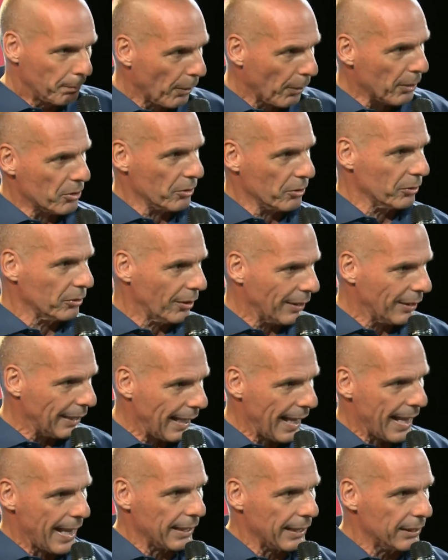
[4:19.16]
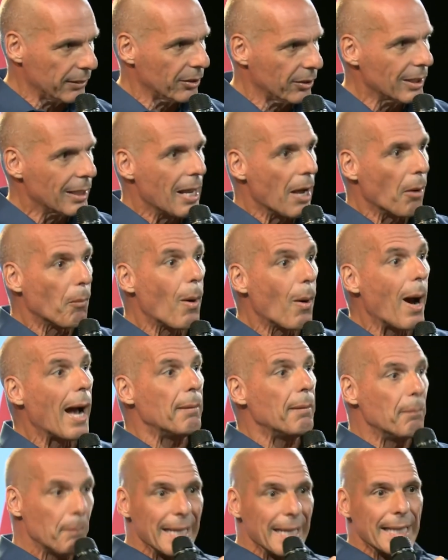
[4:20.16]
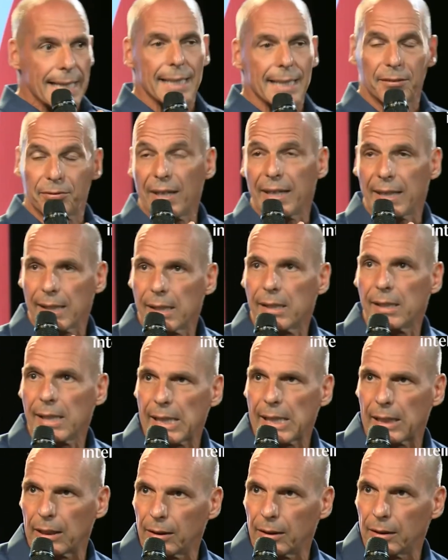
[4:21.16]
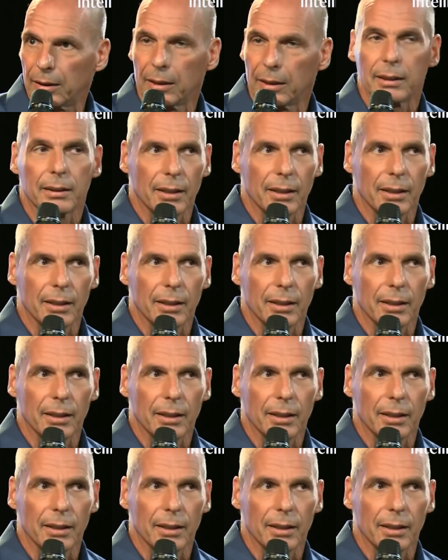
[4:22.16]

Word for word: poisoned the land while making it very green.